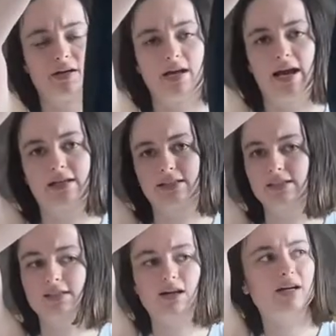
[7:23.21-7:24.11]

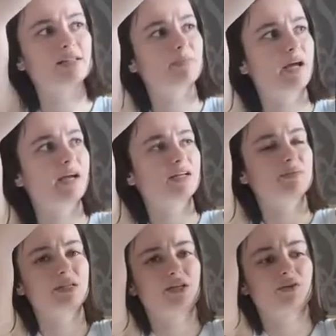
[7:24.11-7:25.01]
exercise pant
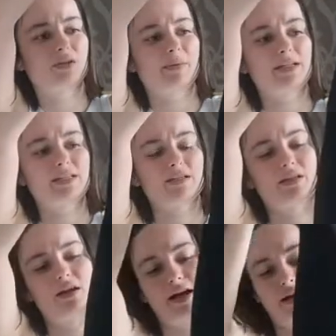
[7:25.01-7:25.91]
material. They're basically
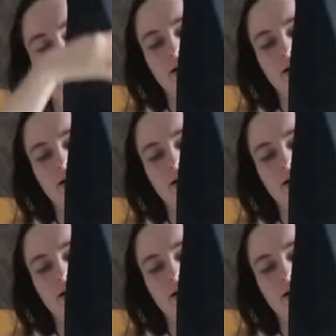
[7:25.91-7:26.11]
like